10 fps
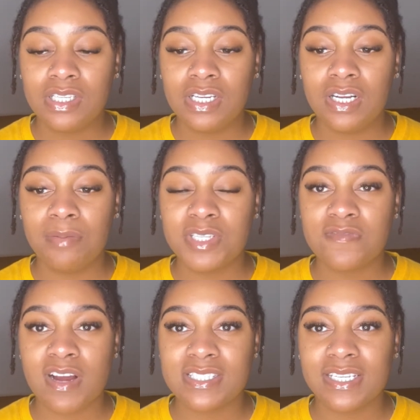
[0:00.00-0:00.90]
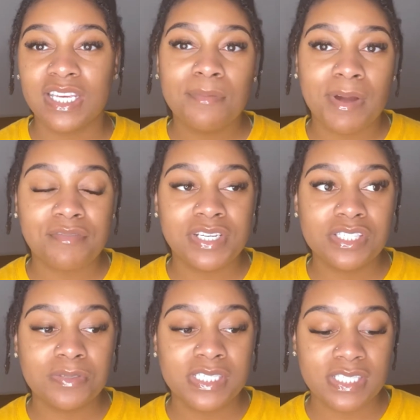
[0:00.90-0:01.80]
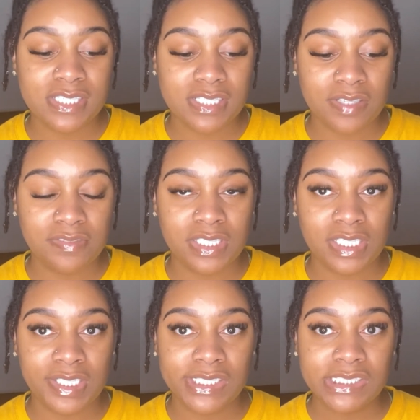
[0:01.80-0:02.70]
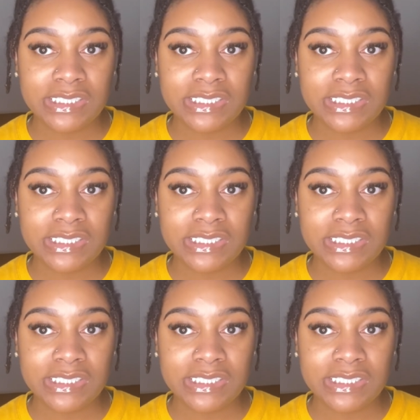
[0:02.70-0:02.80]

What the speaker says: as far as like getting my retwists and stuff done.